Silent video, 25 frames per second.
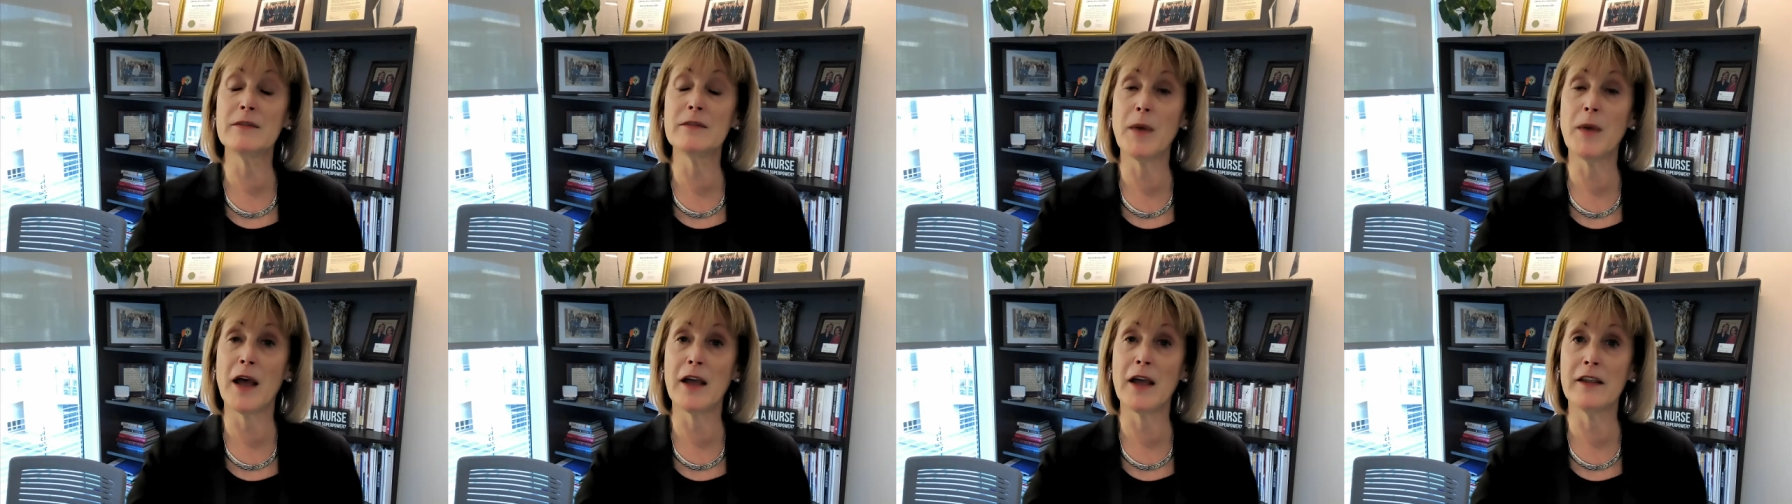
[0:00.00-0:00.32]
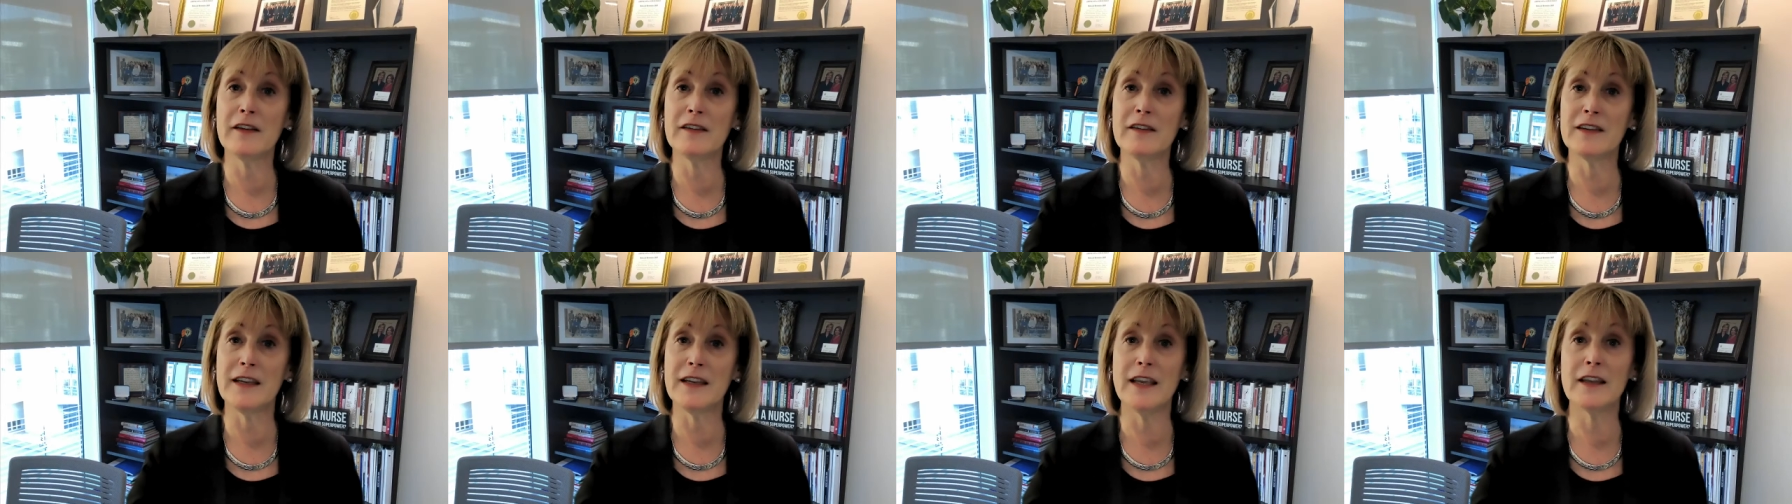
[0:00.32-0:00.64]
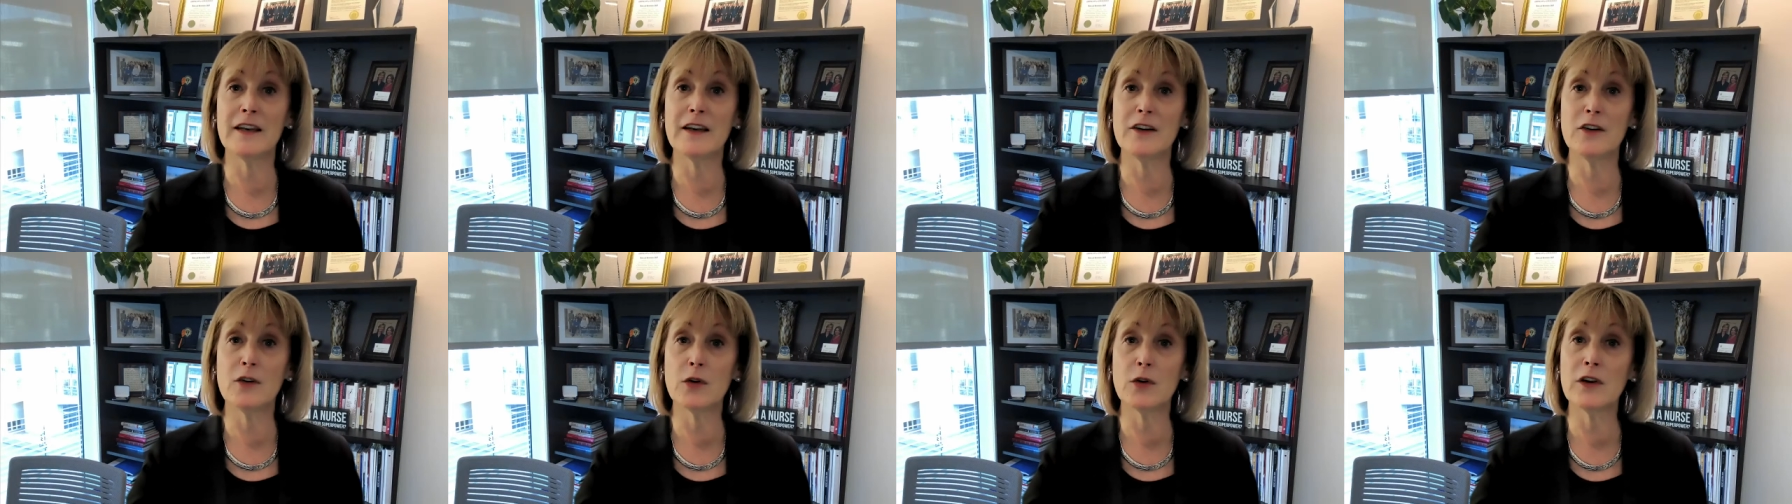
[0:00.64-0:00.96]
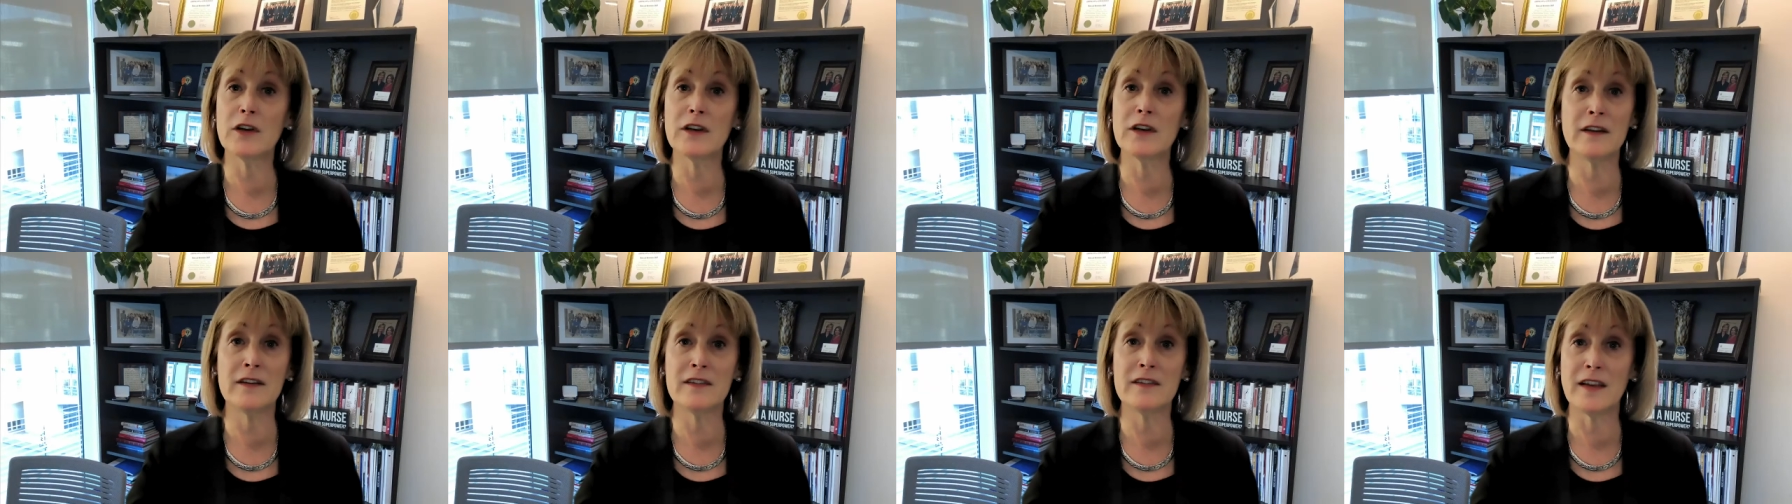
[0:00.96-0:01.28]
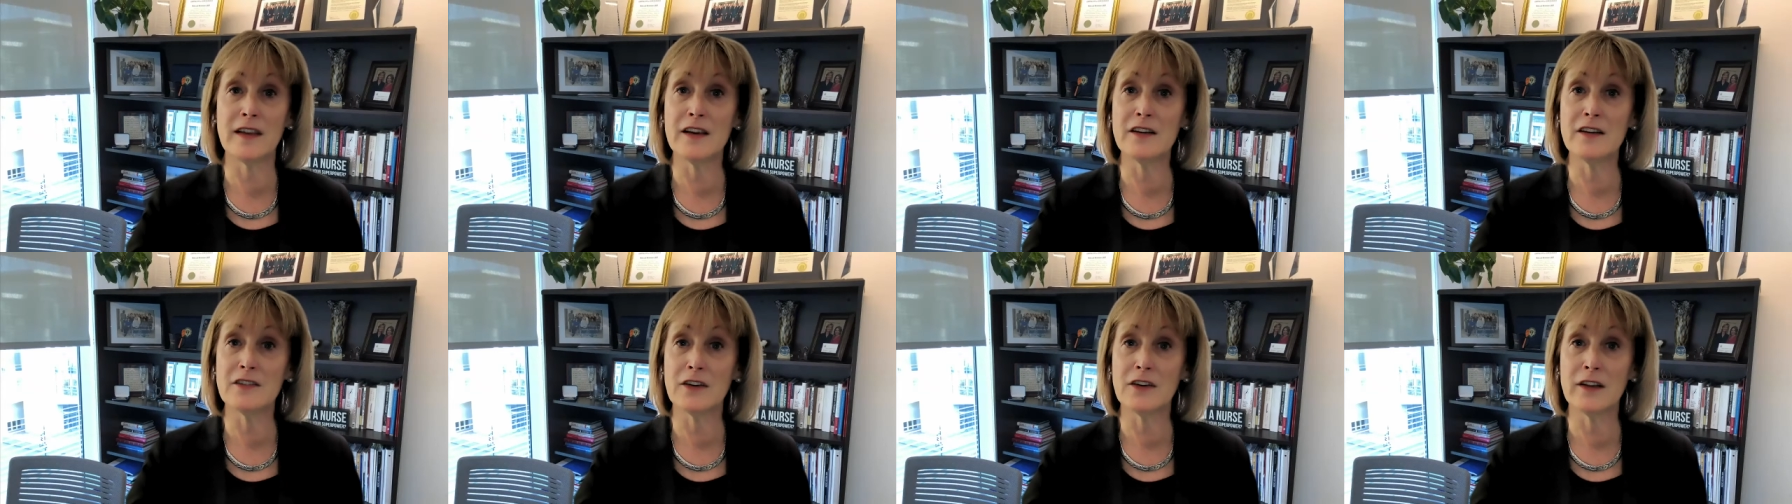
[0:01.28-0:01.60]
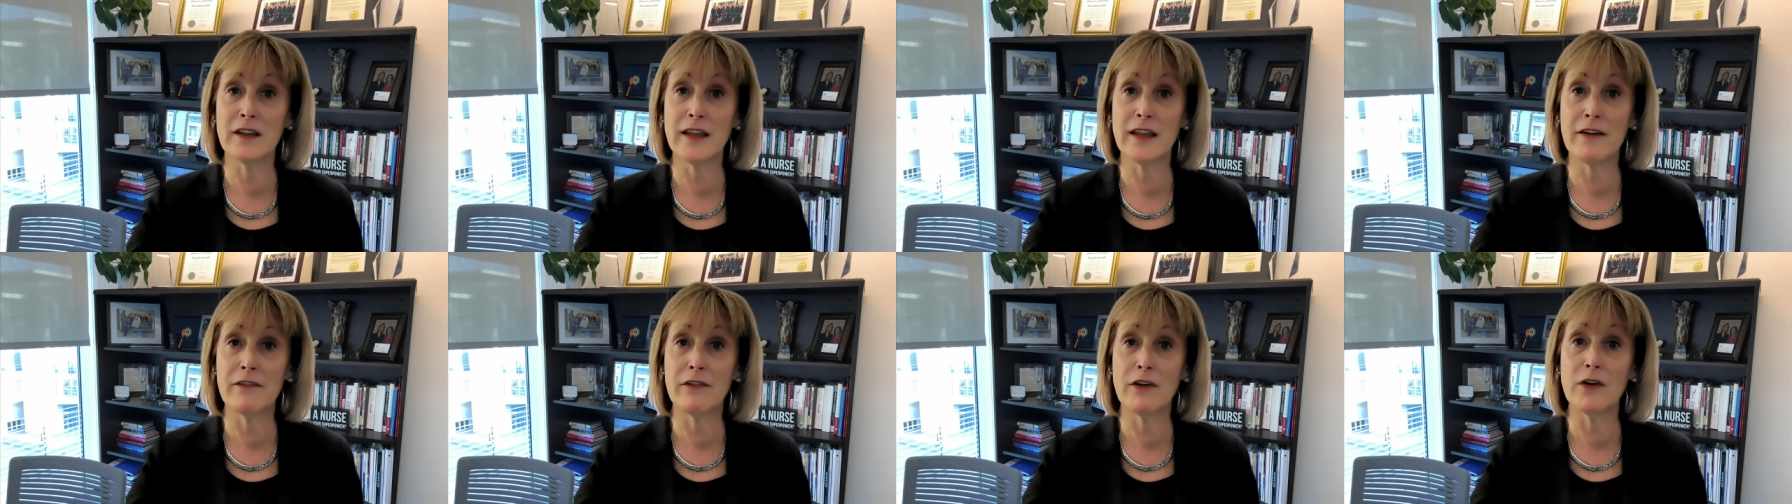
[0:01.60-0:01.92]
policy at an organizational
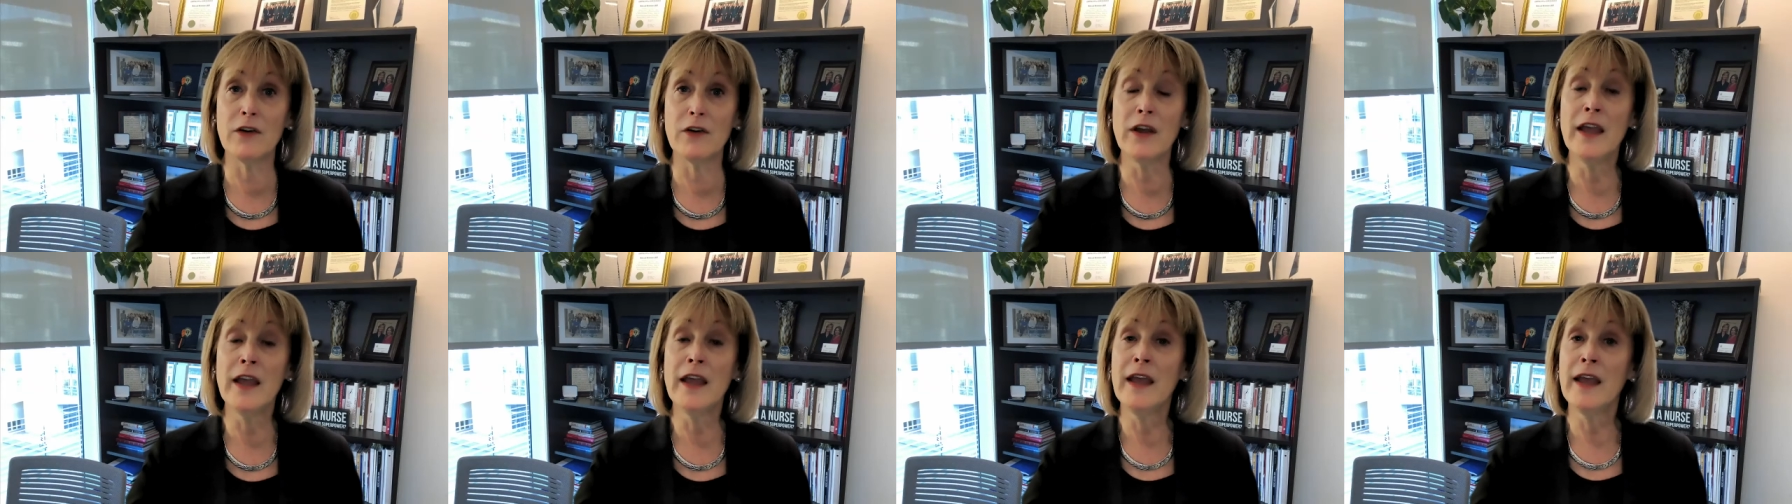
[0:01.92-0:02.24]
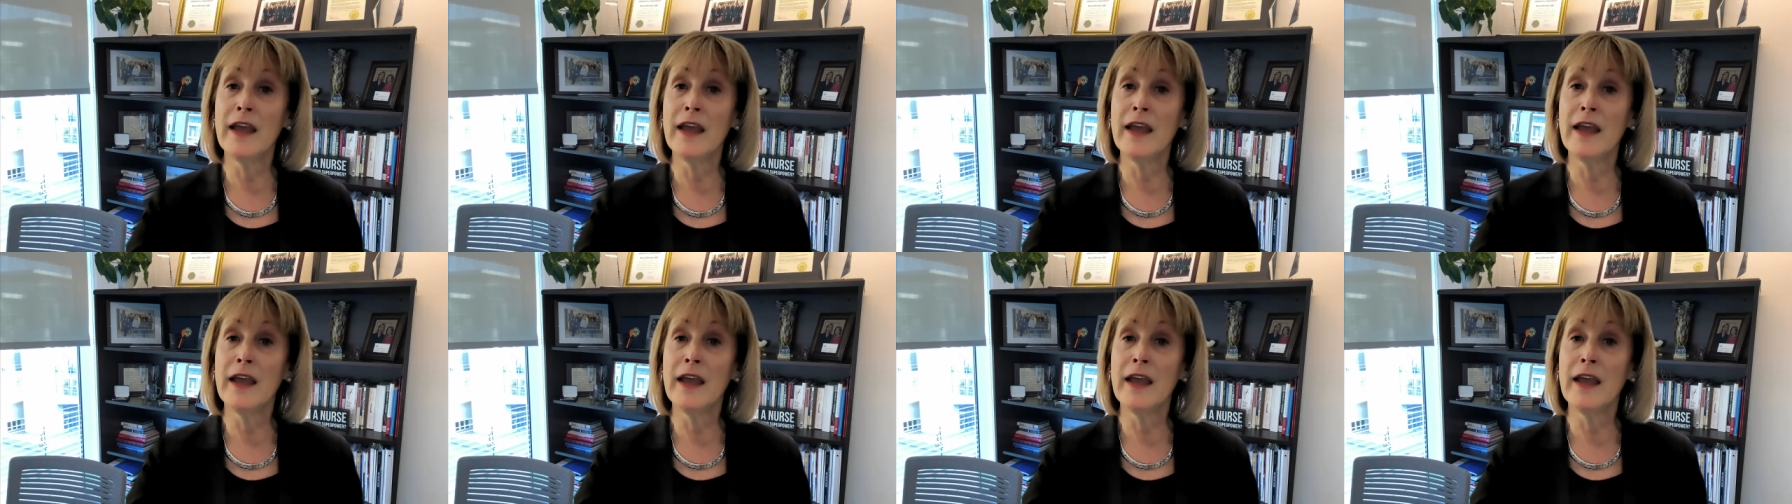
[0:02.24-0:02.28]
level